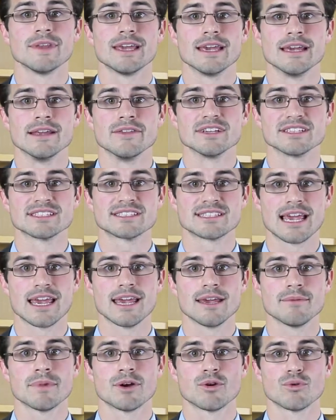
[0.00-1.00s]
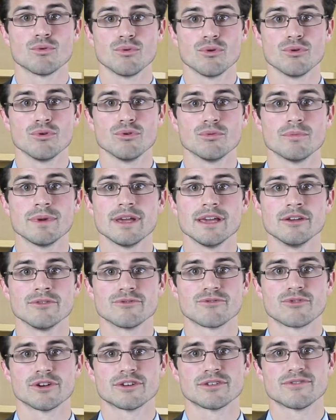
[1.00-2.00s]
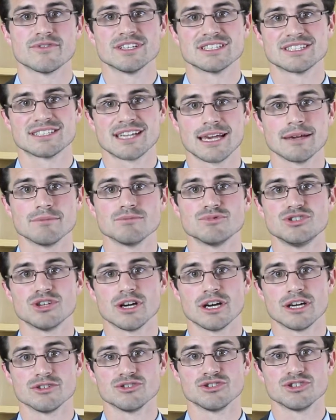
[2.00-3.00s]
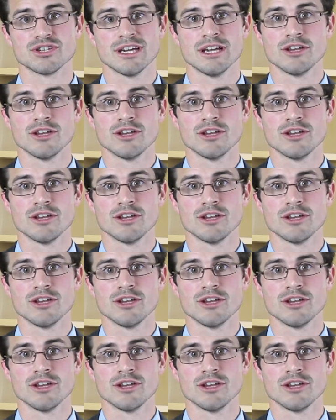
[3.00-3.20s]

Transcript: in the same room in front of the same judge.